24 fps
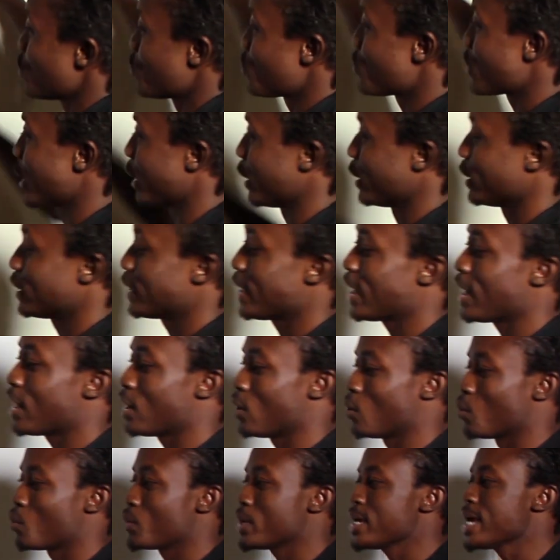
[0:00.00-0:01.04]
Right,
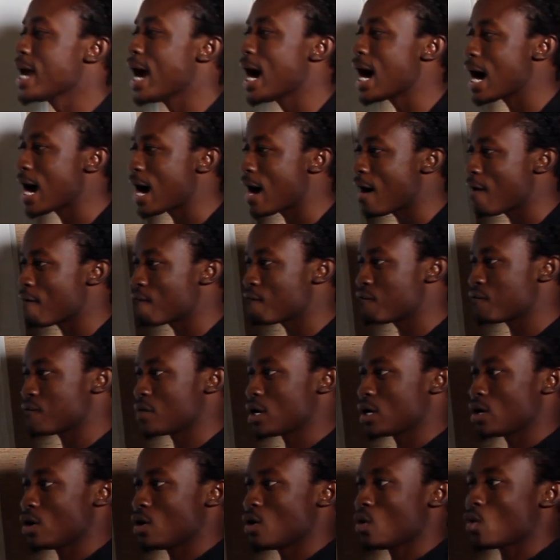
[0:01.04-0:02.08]
now we have
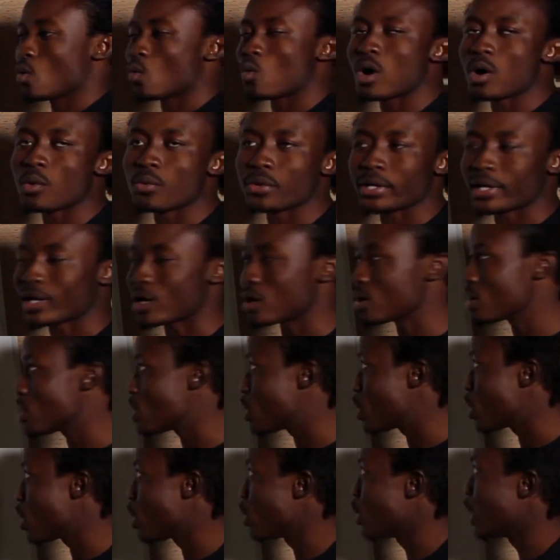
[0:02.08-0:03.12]
what we
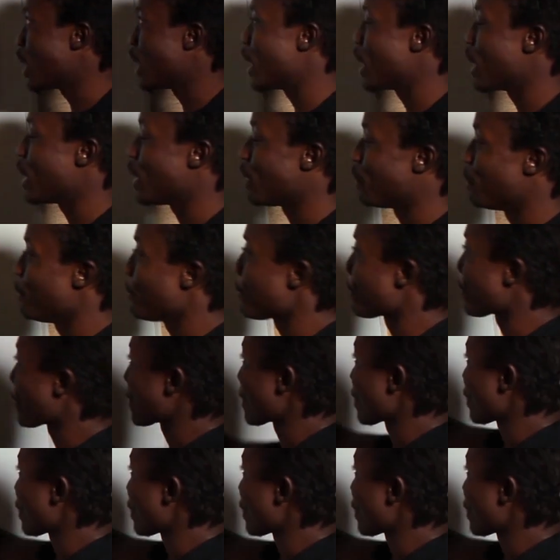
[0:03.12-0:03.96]
call